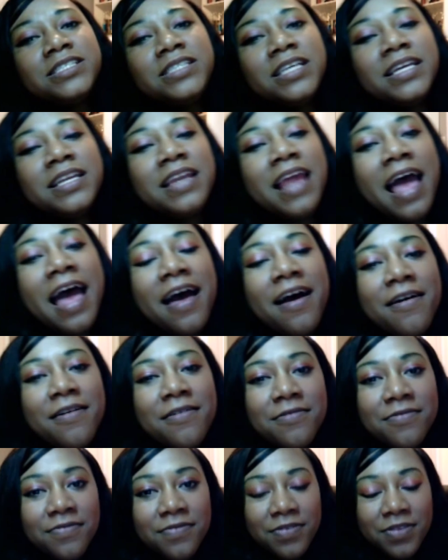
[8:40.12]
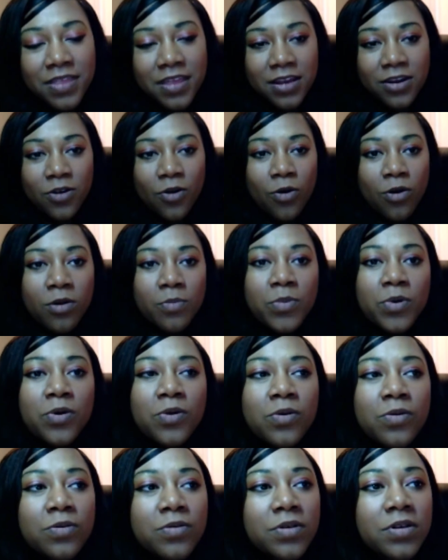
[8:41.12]
didn't have the
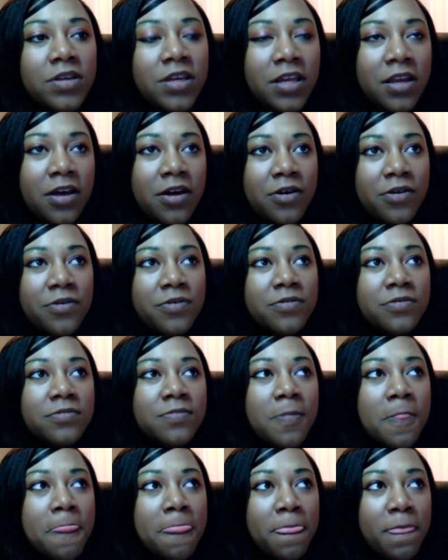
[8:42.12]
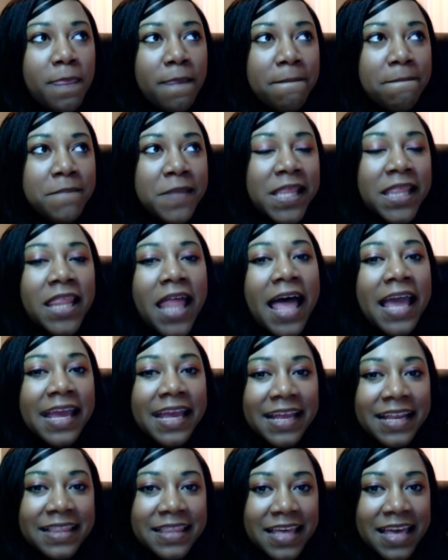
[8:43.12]
normal, you know,
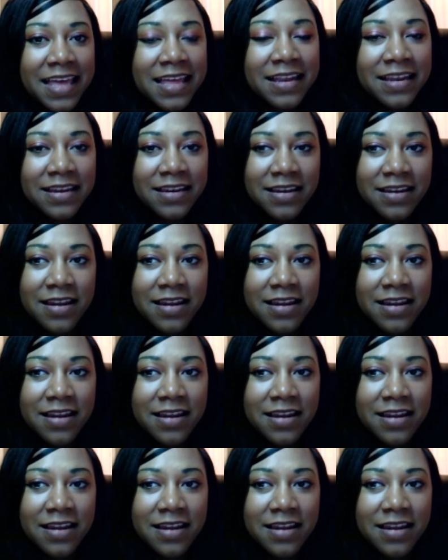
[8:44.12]
light that